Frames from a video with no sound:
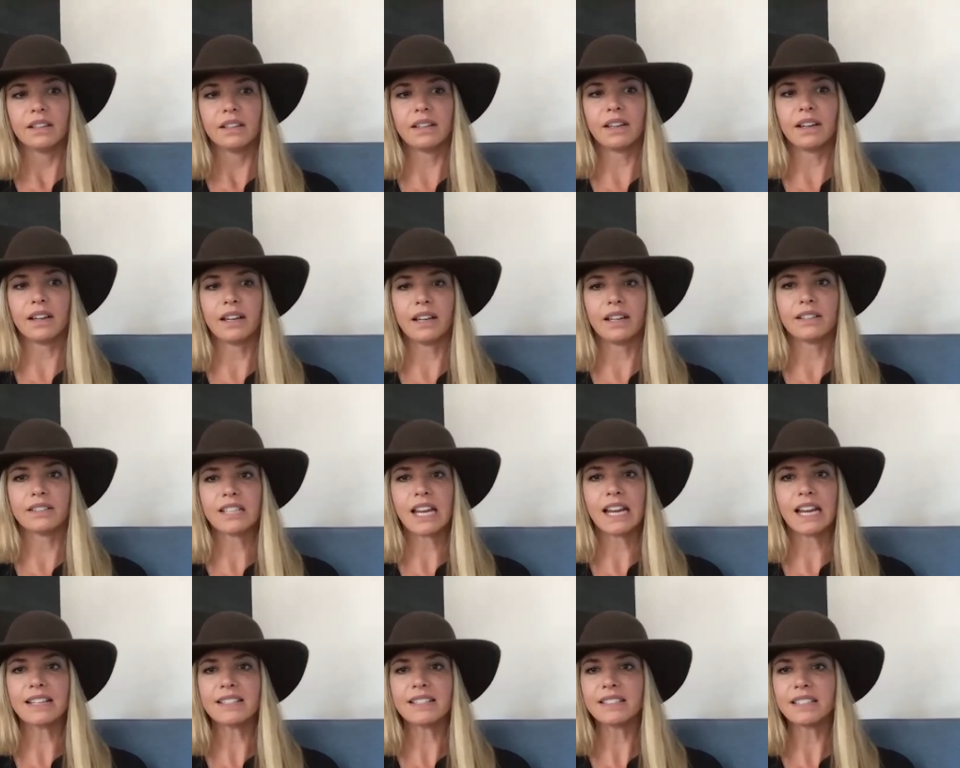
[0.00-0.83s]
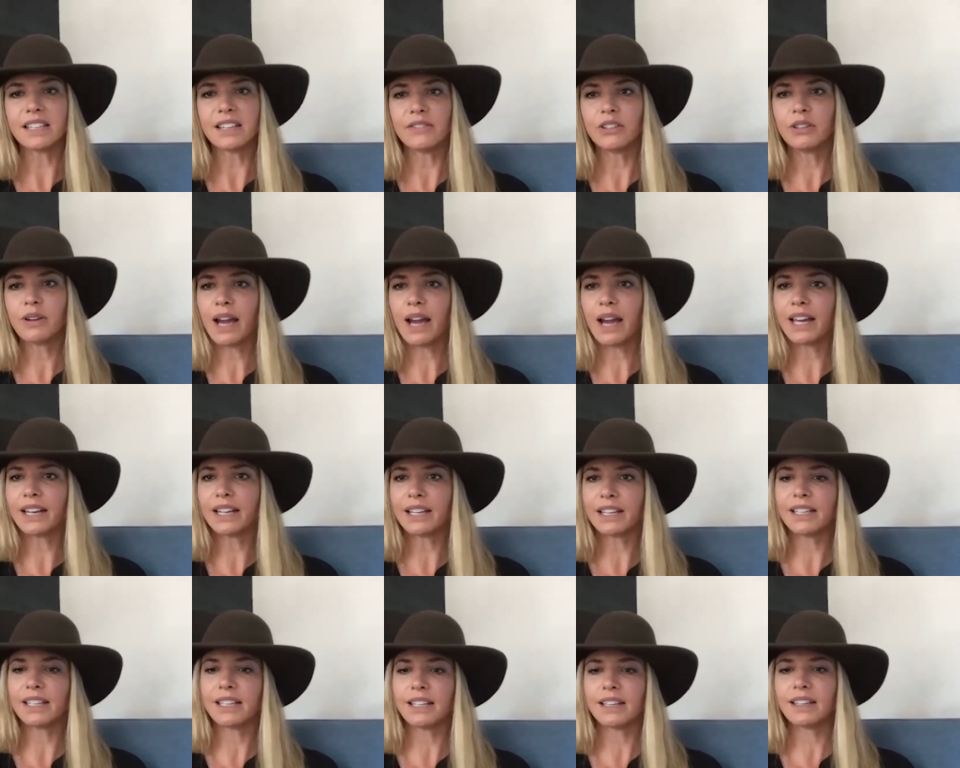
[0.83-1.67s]
Tyson, have you had
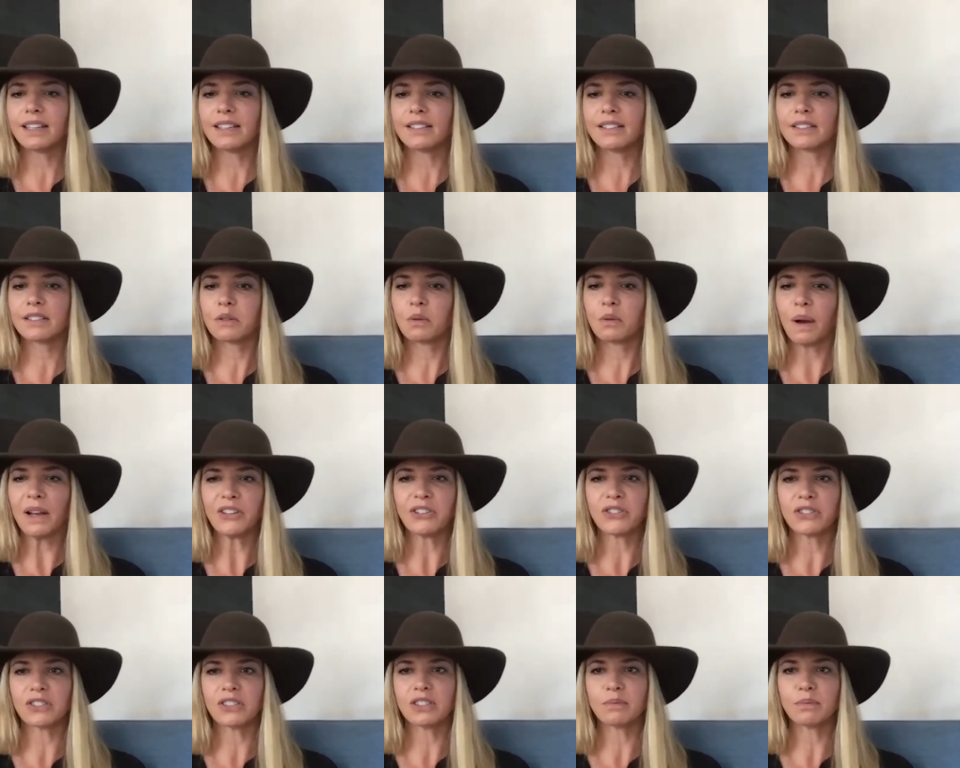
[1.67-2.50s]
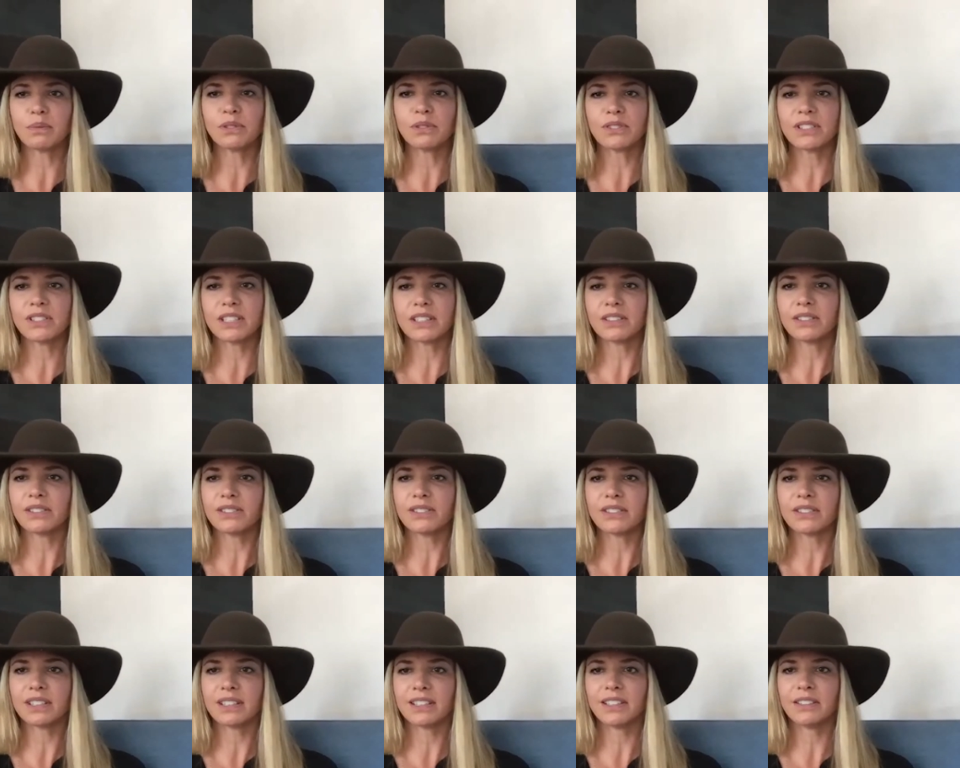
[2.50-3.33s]
any questionable
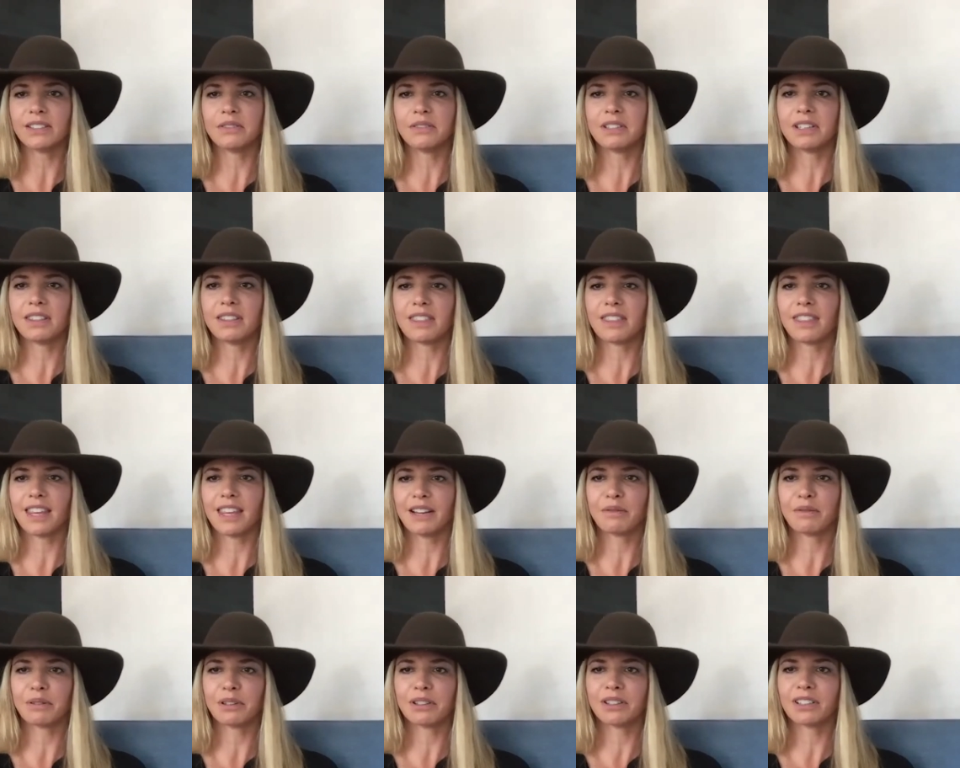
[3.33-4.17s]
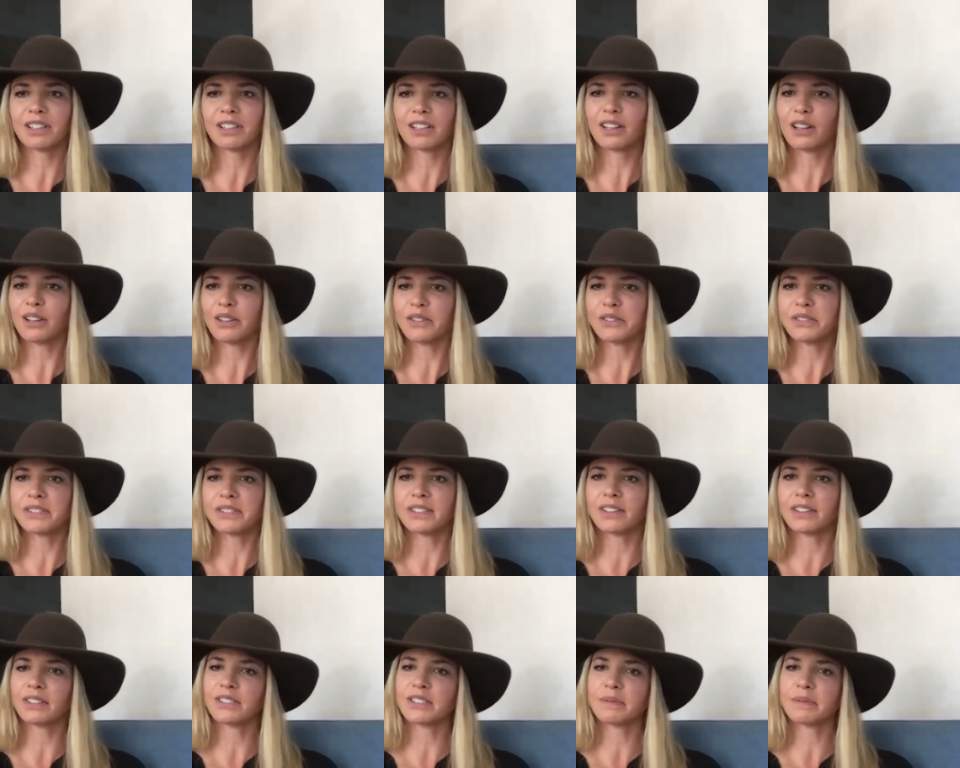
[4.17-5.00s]
deals that you didn't think were going to close
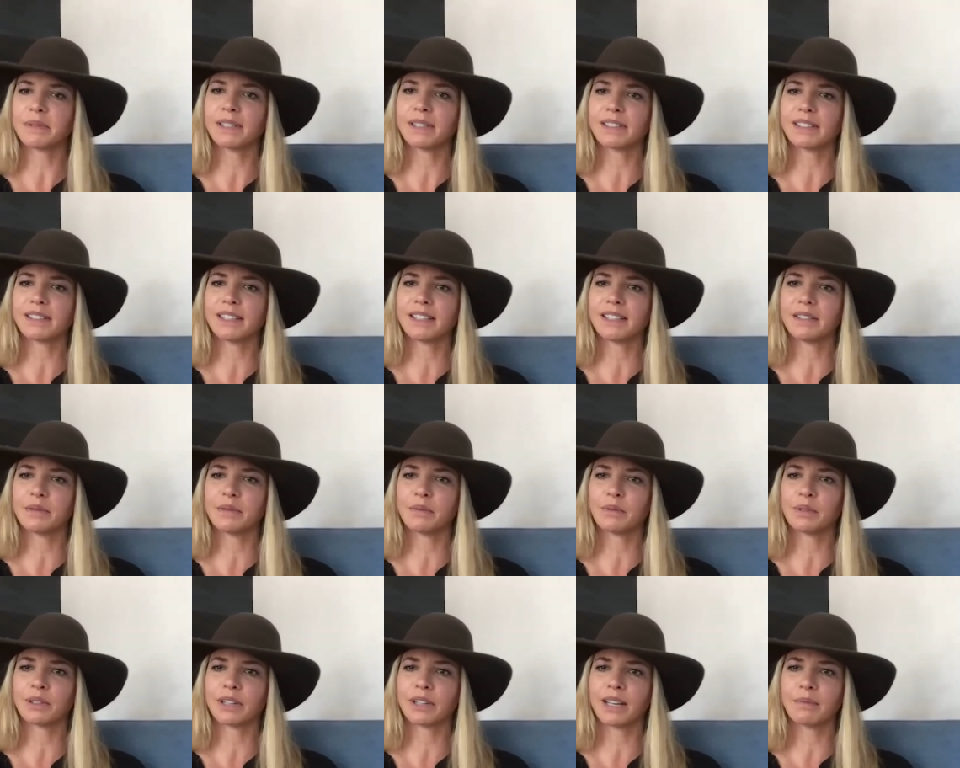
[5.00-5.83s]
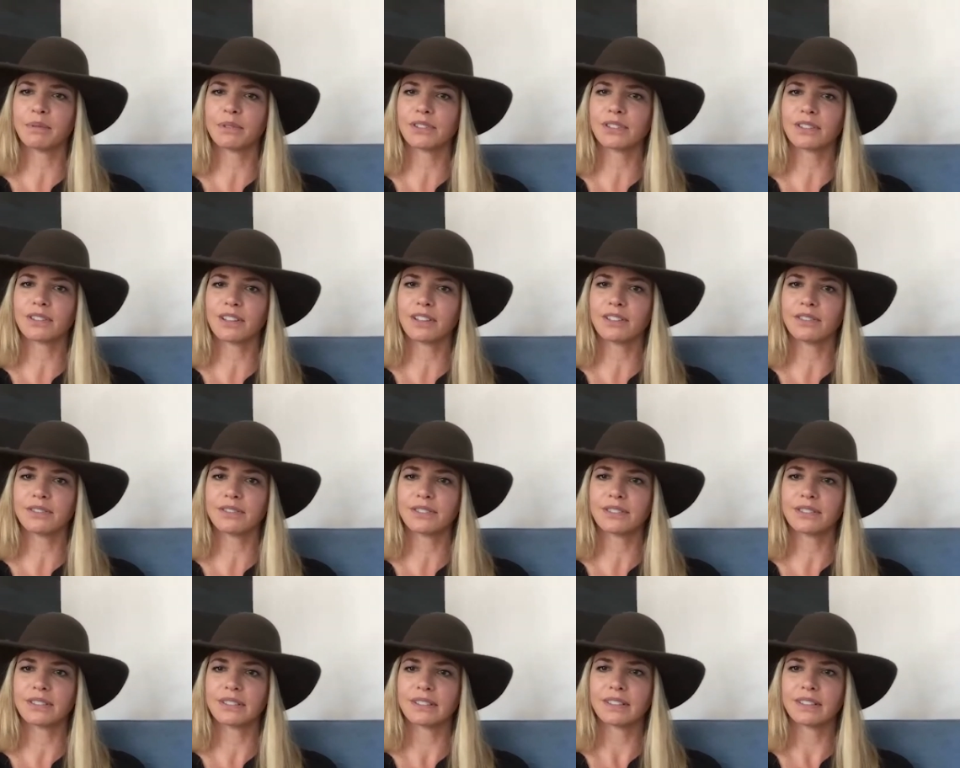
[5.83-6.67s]
that ultimately were able to close?